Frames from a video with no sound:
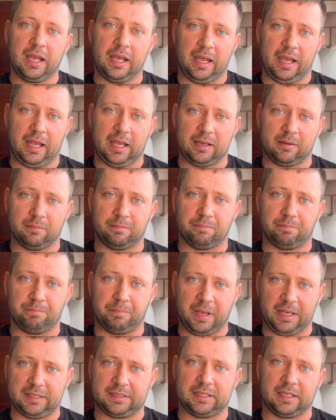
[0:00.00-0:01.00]
and
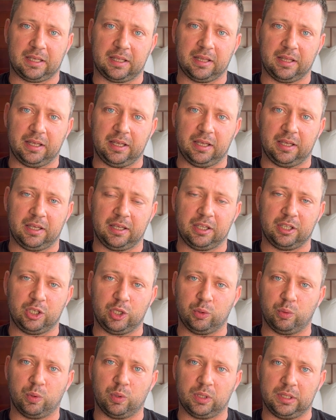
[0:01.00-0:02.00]
basically
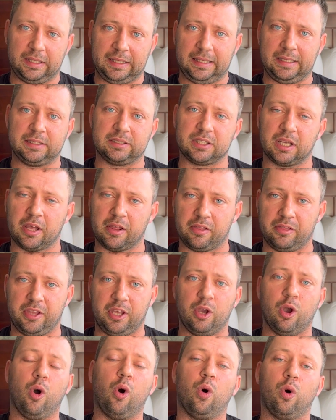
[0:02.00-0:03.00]
you will eat the
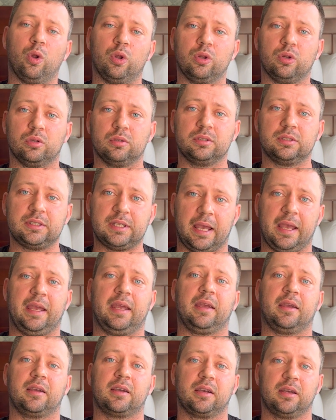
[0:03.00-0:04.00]
whole
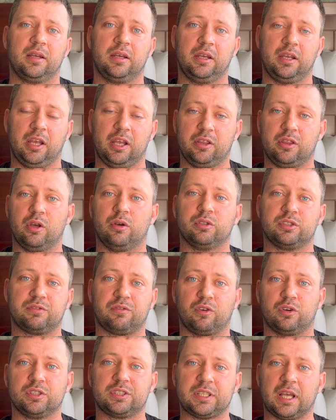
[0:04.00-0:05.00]
tank in those
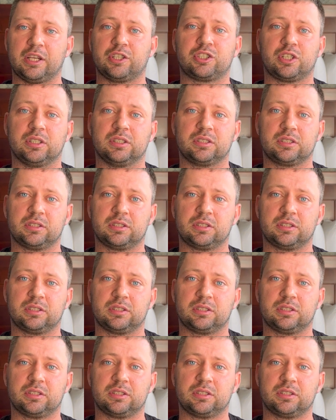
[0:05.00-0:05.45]
four sessions.